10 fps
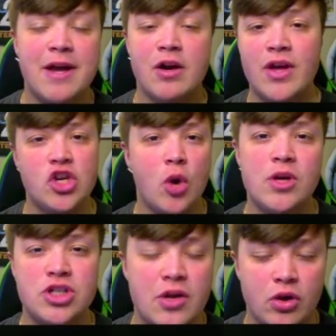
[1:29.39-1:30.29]
They know
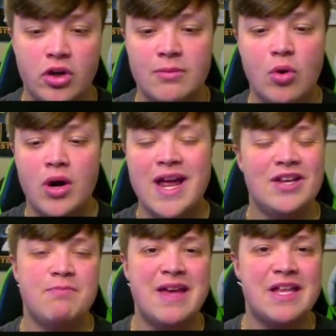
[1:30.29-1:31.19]
each other a little more. It
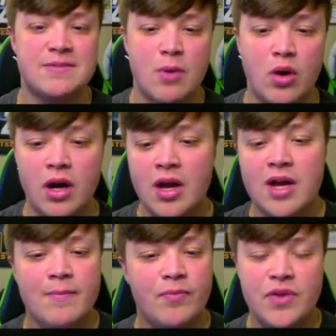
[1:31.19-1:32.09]
means more.
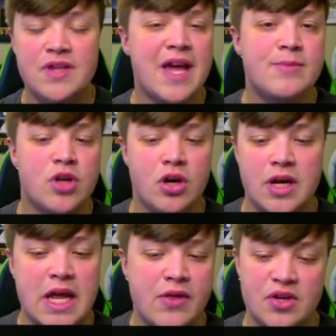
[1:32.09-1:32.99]
These games are
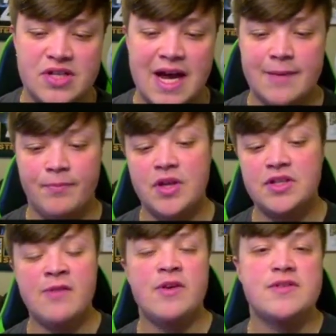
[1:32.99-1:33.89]
either side. The
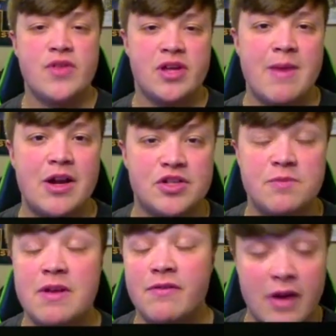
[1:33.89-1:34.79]
defense for the Commanders has
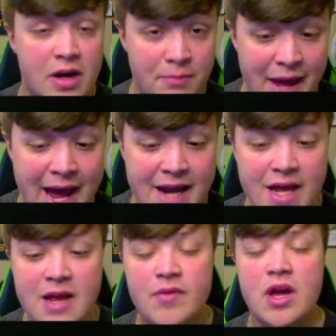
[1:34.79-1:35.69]
been very bad.
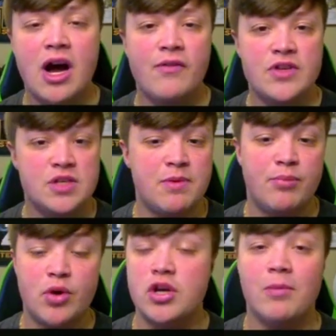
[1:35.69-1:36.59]
The offense has been
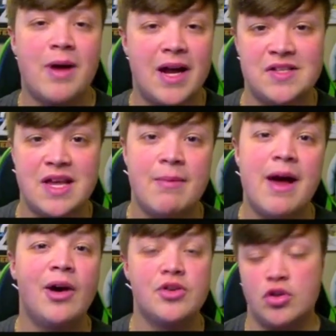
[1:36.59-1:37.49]
pretty good behind Sam
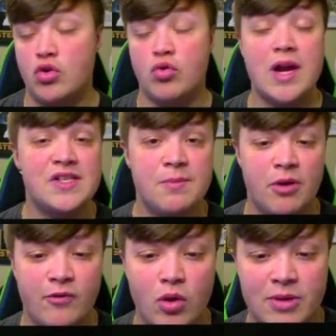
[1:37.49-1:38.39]
Howell's crazy
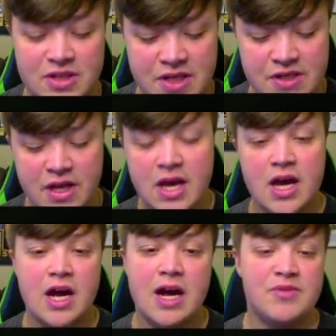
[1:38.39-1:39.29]
performances.
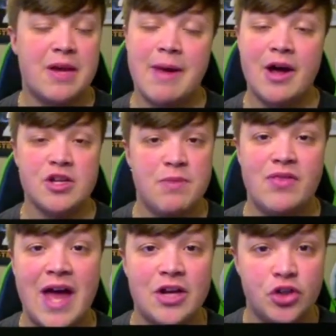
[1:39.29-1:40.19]
Sam Howell's been
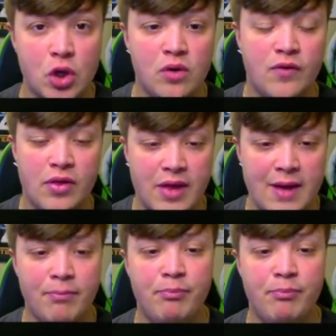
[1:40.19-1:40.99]
that dude for them.